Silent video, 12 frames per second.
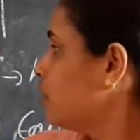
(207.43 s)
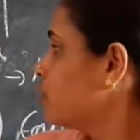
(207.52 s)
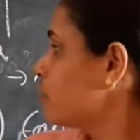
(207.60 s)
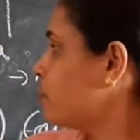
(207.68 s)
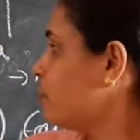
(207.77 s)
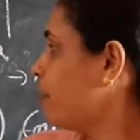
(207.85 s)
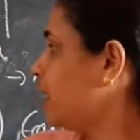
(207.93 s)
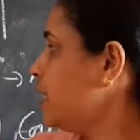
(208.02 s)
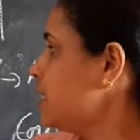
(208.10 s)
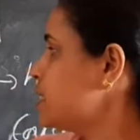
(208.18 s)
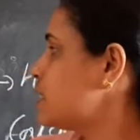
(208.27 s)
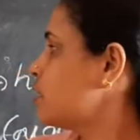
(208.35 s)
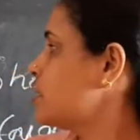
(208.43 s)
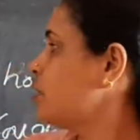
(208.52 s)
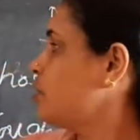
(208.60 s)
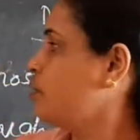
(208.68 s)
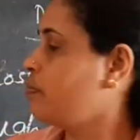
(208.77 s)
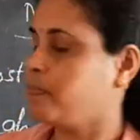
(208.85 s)
So one is
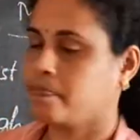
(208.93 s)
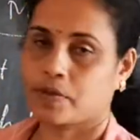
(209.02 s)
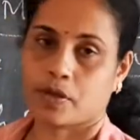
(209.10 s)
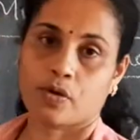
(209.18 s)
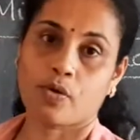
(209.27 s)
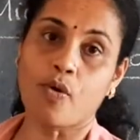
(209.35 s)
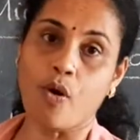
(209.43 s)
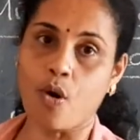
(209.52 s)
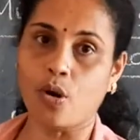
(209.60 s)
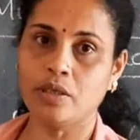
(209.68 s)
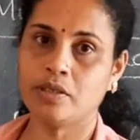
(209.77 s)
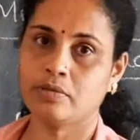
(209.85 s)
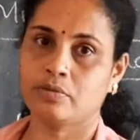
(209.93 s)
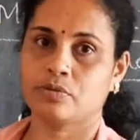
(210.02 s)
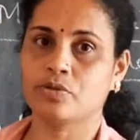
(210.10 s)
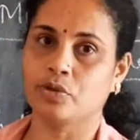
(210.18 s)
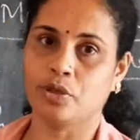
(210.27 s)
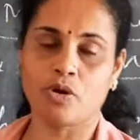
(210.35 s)
cold.
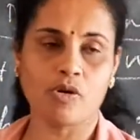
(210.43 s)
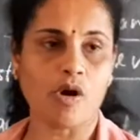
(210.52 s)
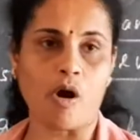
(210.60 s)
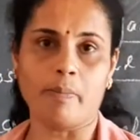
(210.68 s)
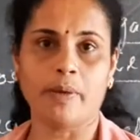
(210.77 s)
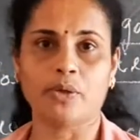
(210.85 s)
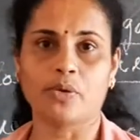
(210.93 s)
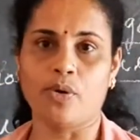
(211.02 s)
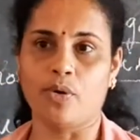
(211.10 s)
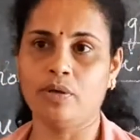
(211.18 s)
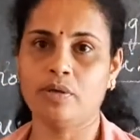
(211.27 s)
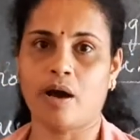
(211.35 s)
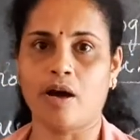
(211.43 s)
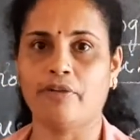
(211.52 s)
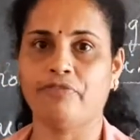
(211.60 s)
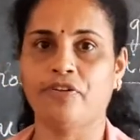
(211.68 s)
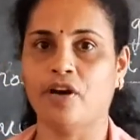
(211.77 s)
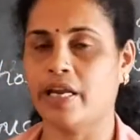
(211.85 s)
So common cold, all
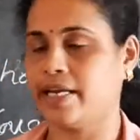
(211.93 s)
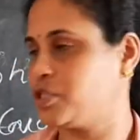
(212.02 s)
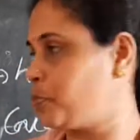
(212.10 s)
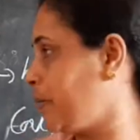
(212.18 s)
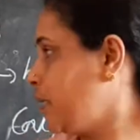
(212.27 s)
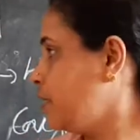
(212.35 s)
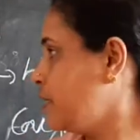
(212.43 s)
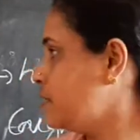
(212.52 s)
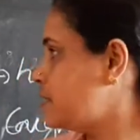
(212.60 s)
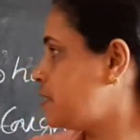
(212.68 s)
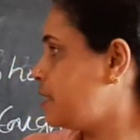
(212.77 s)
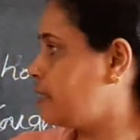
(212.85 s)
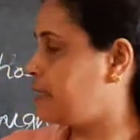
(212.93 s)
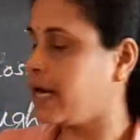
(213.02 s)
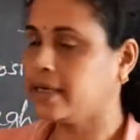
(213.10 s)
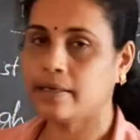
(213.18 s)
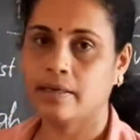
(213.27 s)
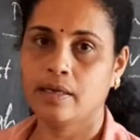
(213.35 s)
of you are experienced in
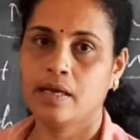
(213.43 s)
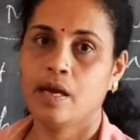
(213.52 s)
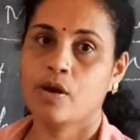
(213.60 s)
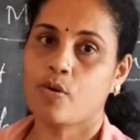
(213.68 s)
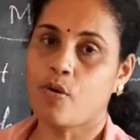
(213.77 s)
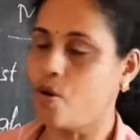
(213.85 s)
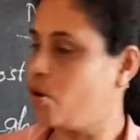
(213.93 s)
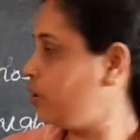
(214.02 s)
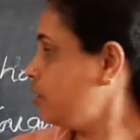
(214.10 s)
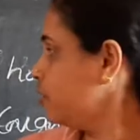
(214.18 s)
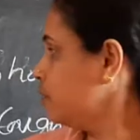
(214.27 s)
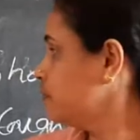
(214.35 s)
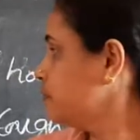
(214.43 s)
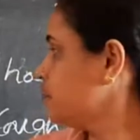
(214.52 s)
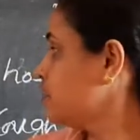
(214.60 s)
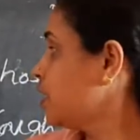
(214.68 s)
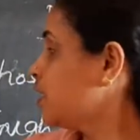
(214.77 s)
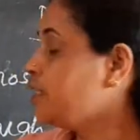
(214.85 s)
that. Cold,
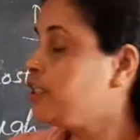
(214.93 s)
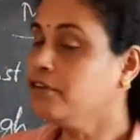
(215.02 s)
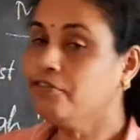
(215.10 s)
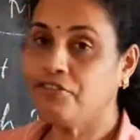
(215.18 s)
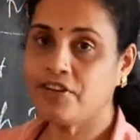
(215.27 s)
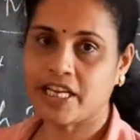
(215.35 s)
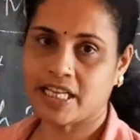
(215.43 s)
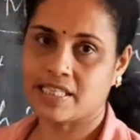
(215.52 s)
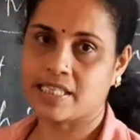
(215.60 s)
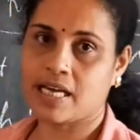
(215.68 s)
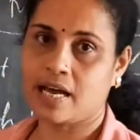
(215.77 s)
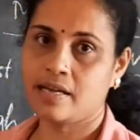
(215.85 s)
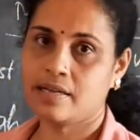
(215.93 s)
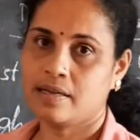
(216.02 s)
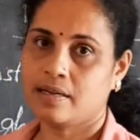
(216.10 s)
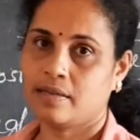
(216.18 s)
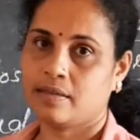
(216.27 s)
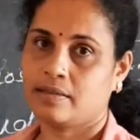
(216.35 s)
influenza,
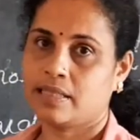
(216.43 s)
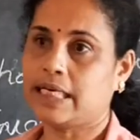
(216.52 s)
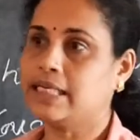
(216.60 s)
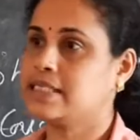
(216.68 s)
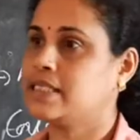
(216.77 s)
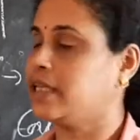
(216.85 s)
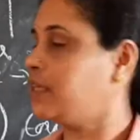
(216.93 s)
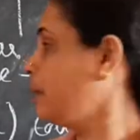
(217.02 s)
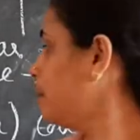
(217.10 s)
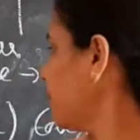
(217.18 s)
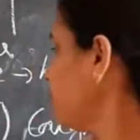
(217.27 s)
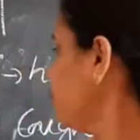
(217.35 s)
that is nothing but